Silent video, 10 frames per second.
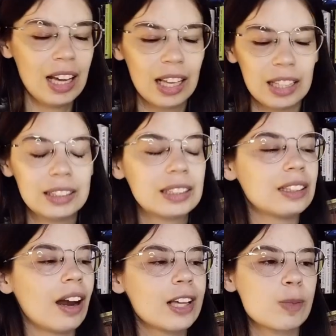It's
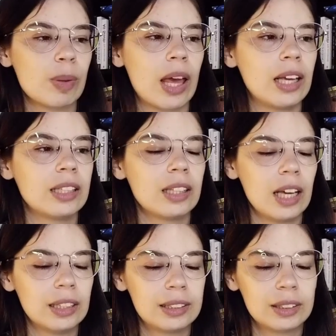not explained.
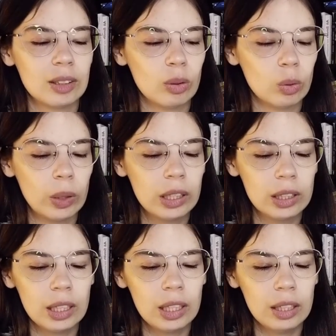It's
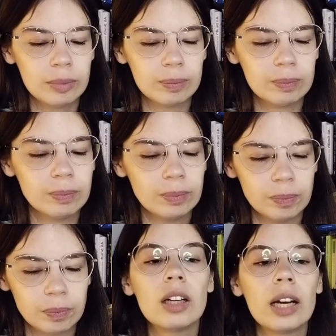really...
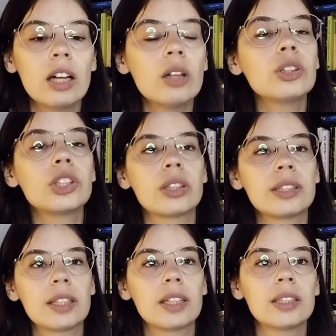And I know what you're going to
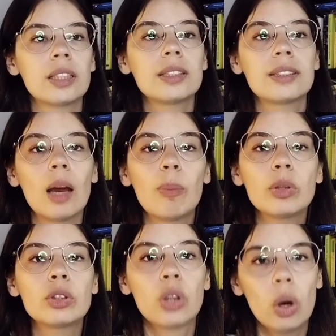say. The
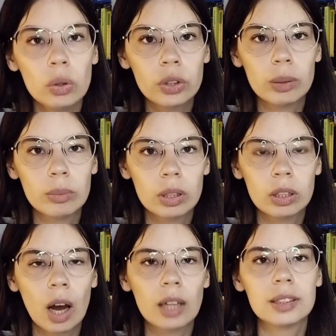disciple told him
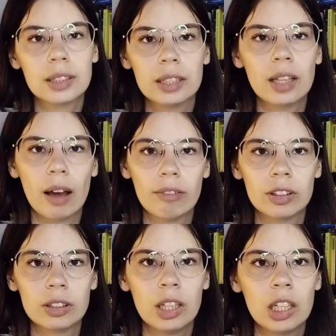not to kill
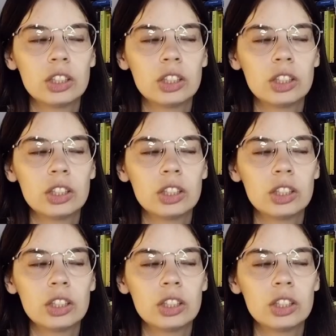Evan.